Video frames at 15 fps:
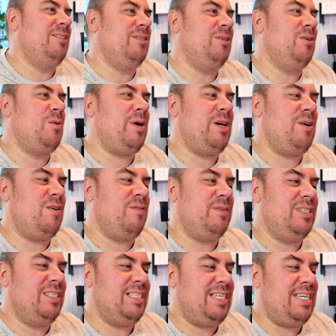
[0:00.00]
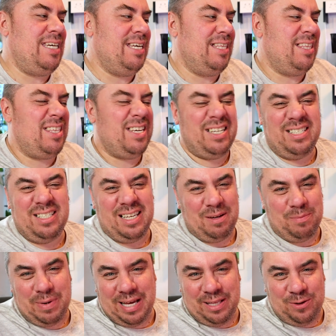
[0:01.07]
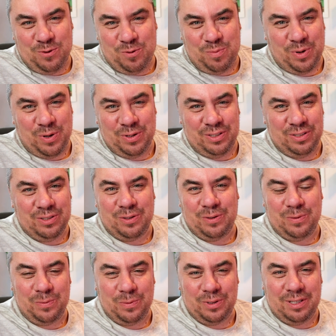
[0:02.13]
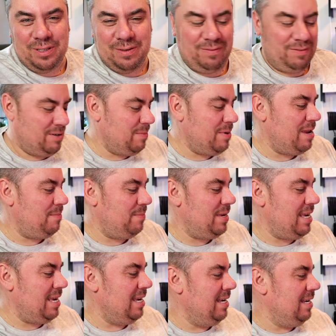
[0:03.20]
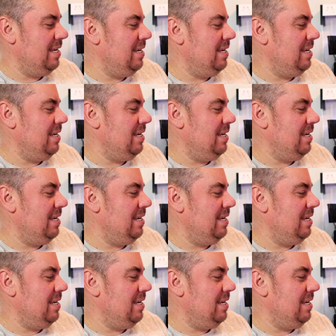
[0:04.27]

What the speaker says: So you'll quite often see in things like patio ponds or whatever it might be,